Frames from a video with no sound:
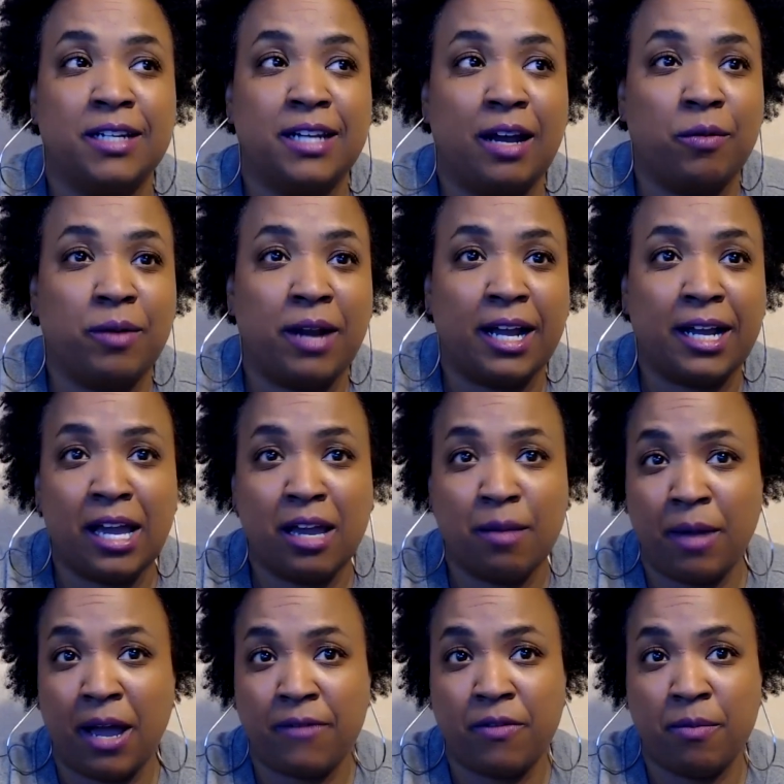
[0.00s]
Now, when I came
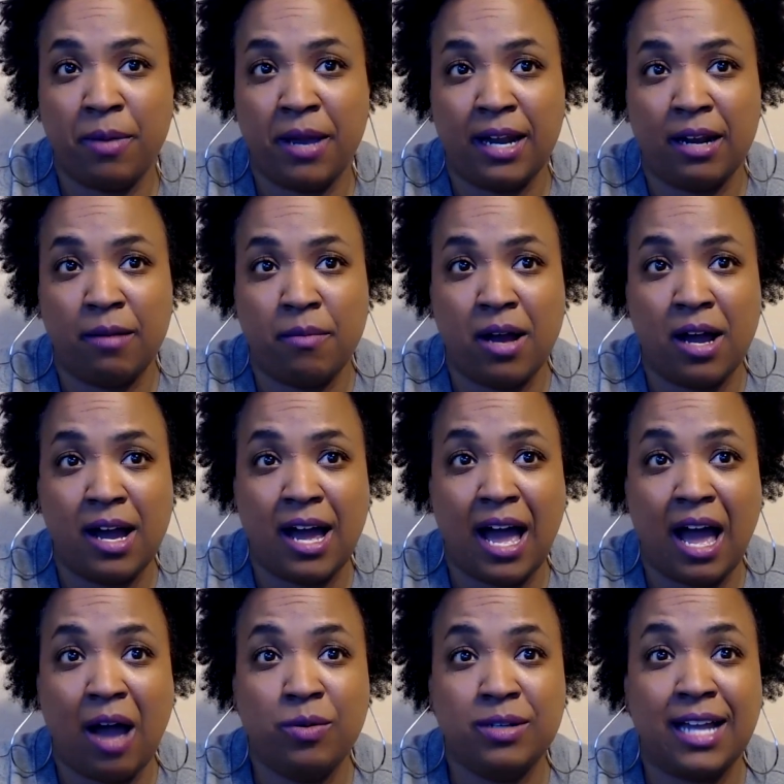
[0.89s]
back from Panama,
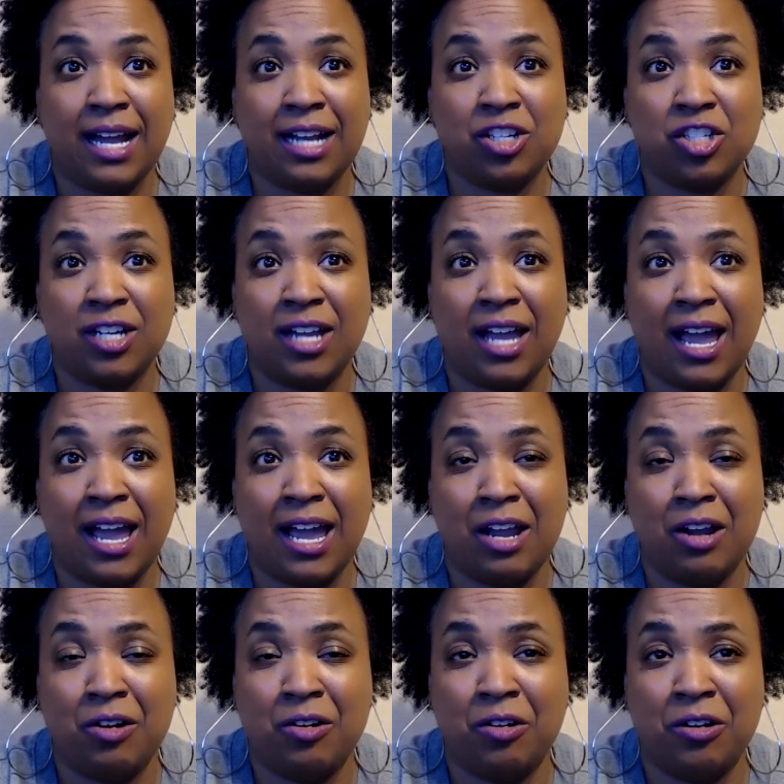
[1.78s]
I was actually
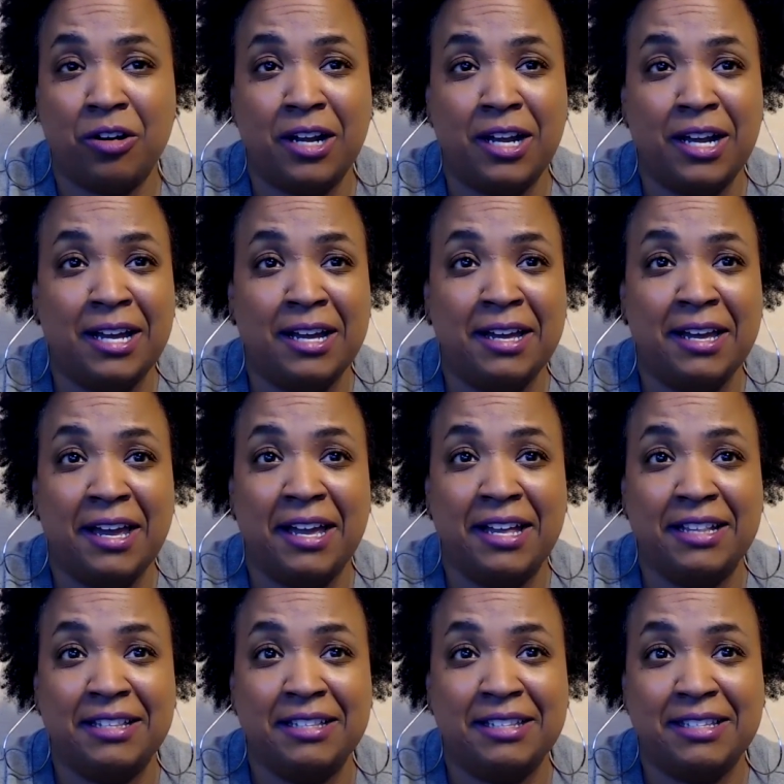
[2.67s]
angry
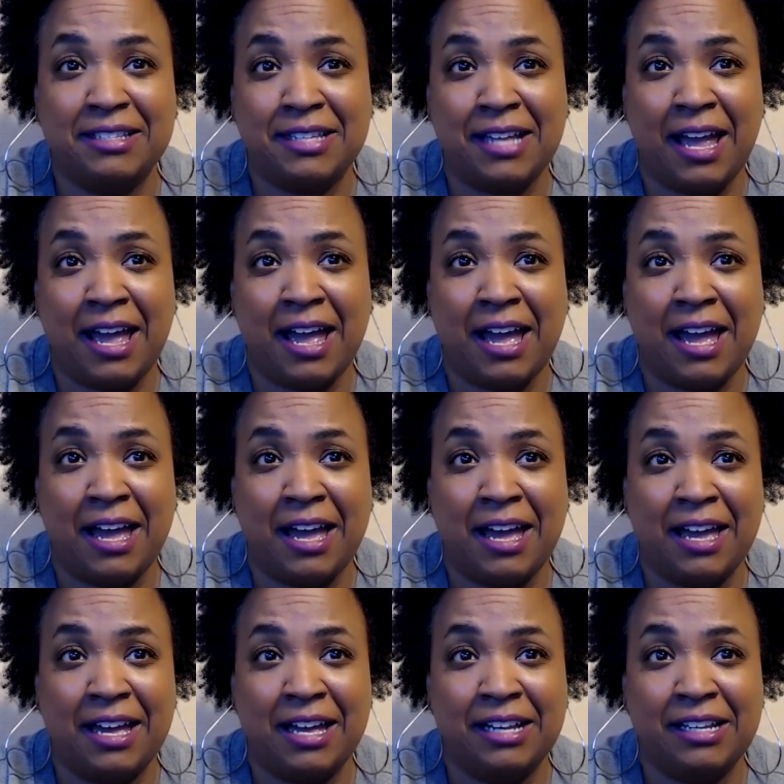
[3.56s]
and
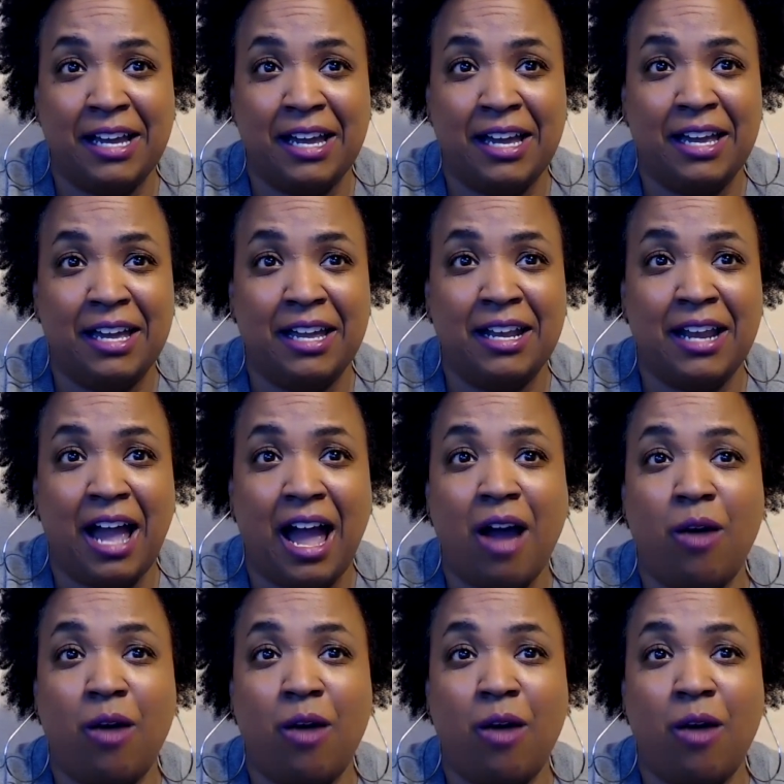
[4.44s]
sad, and